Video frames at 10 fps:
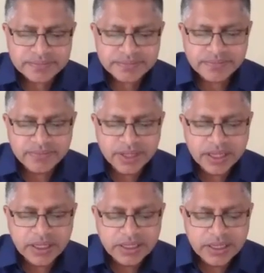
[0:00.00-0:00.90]

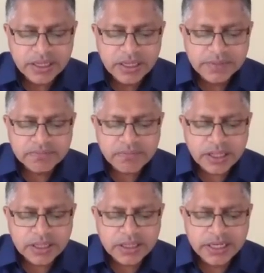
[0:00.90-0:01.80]
Yes.
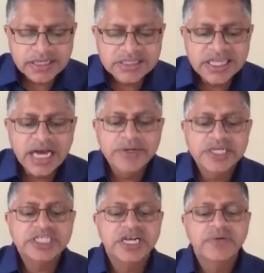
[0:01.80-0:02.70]
The next thing I want
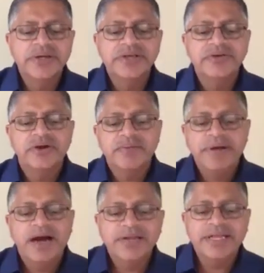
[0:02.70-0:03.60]
to share with you
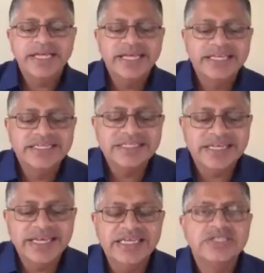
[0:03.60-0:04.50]
about
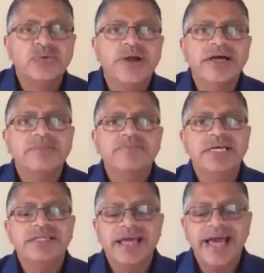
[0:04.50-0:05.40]
is Israel
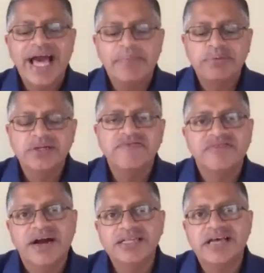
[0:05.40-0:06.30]
being the apple of
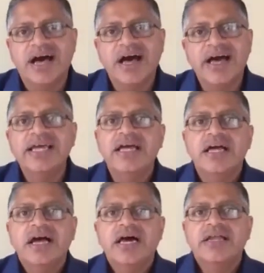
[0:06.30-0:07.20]
God's eye.
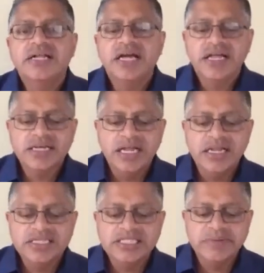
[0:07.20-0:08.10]
And I'll, I'll,
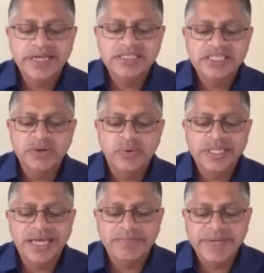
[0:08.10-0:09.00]
I'll explain to you
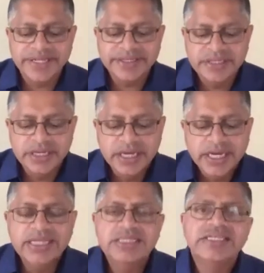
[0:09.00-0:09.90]
what that means
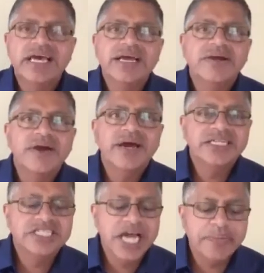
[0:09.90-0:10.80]
in
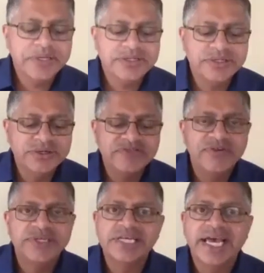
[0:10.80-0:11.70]
Zechariah chapter 2,
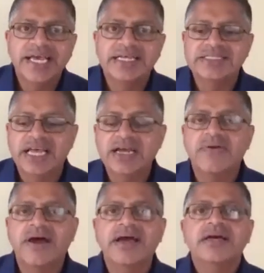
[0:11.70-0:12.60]
verse 8, and
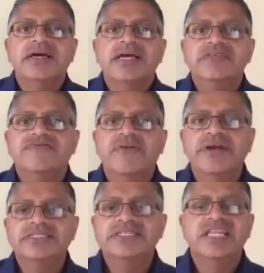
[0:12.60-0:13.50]
Zechariah is
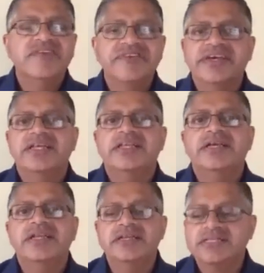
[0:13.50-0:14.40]
very significant
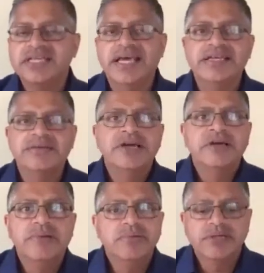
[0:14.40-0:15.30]
in understanding
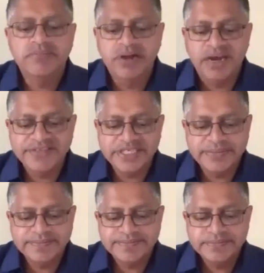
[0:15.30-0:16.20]
biblical prophecy,
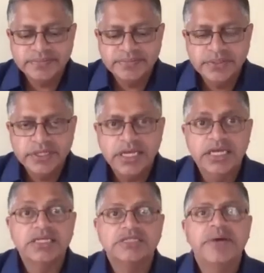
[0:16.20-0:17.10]

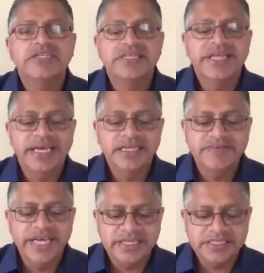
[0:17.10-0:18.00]
especially the end of
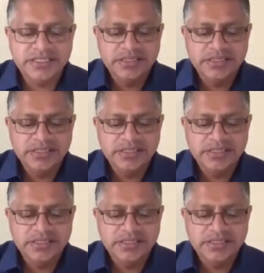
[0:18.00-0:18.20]
days.